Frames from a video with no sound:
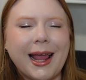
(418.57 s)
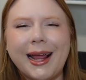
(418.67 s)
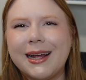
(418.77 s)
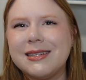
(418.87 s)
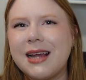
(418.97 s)

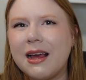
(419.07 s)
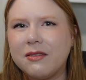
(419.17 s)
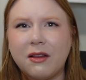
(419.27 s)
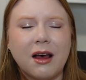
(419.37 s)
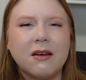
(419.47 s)
And I
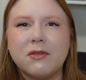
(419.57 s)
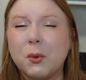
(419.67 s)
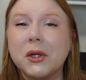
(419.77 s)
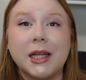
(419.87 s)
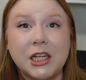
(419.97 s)
love the
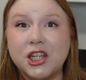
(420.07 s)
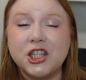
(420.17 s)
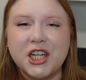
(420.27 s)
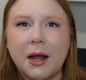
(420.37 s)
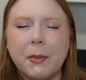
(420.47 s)

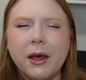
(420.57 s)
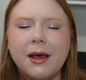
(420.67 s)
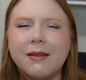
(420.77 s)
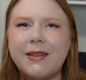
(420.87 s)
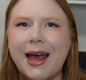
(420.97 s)
relationship
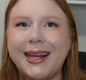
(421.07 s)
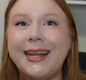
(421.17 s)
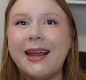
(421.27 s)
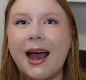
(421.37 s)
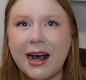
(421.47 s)
that
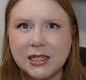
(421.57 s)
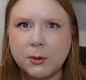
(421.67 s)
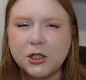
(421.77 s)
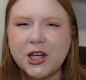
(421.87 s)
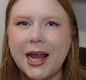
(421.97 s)
he has
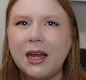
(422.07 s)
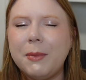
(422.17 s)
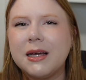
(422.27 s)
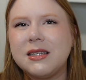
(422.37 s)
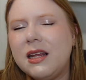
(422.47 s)
with Jane
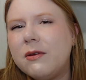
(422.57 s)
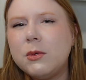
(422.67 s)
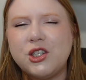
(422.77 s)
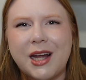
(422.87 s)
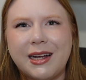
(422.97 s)
because even
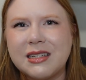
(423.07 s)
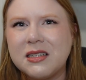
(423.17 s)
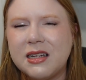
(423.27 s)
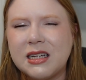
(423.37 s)
when Jane doesn't